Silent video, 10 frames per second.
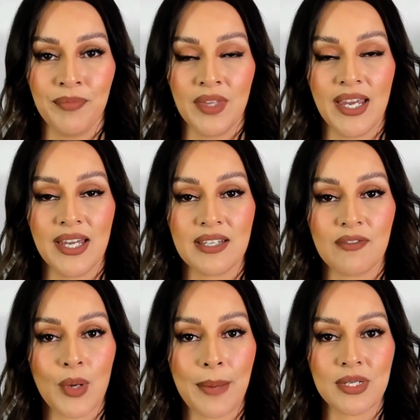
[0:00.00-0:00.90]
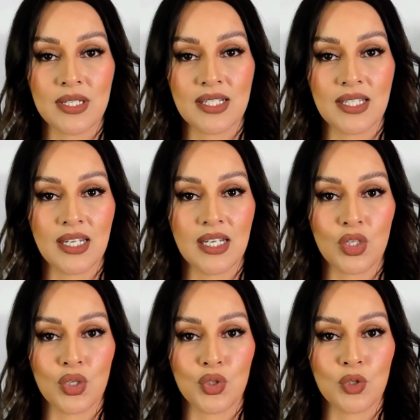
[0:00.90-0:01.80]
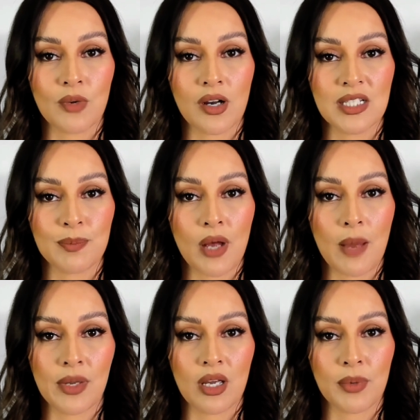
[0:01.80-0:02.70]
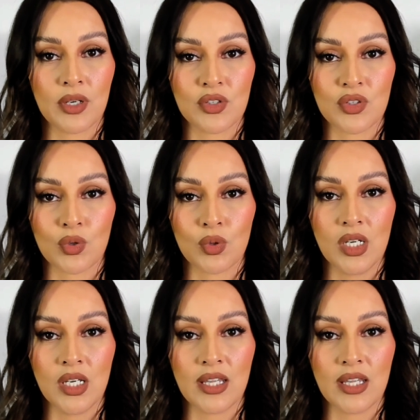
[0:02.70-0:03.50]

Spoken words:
And if you happen to see any YouTube cards popping up on your screen,